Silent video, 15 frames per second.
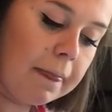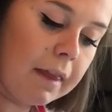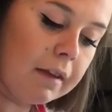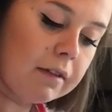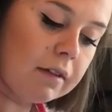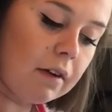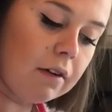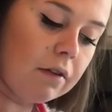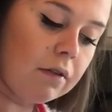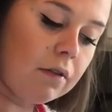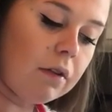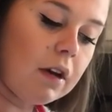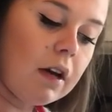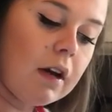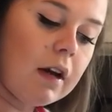
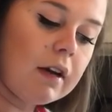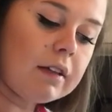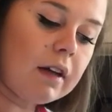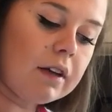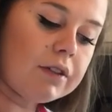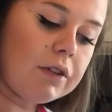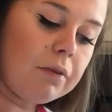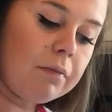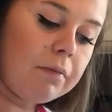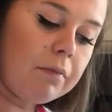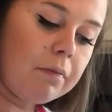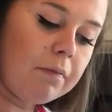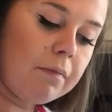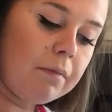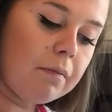So got 2
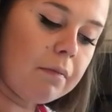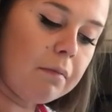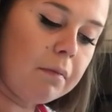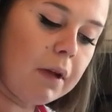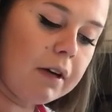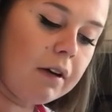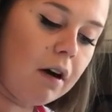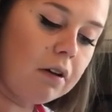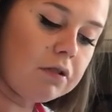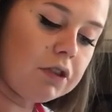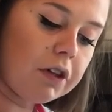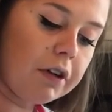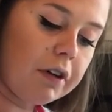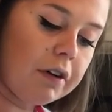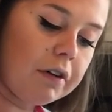blood
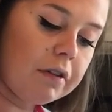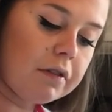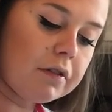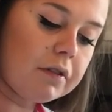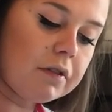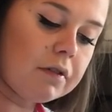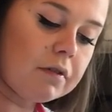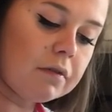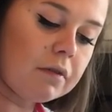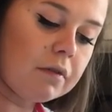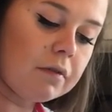cultures.